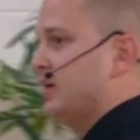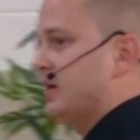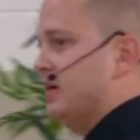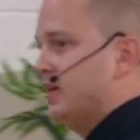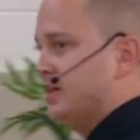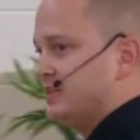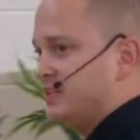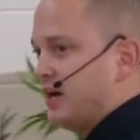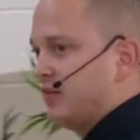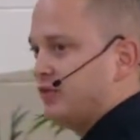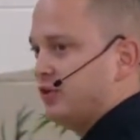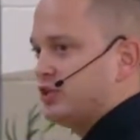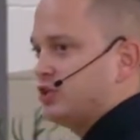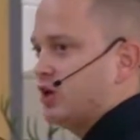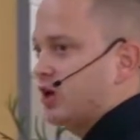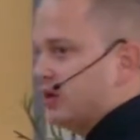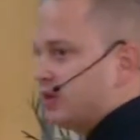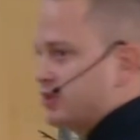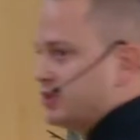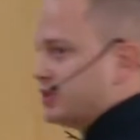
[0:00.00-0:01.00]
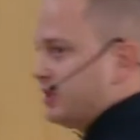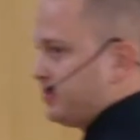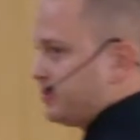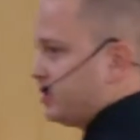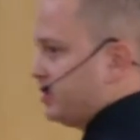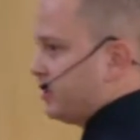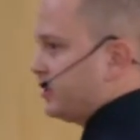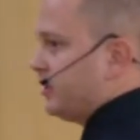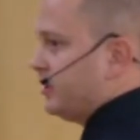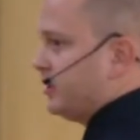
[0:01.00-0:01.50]
Is every chocolate chip
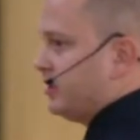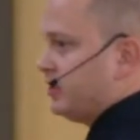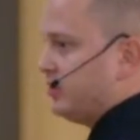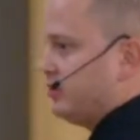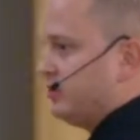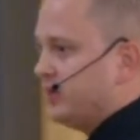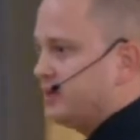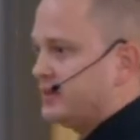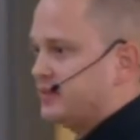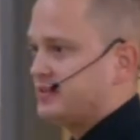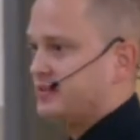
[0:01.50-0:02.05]
cookie that you eat the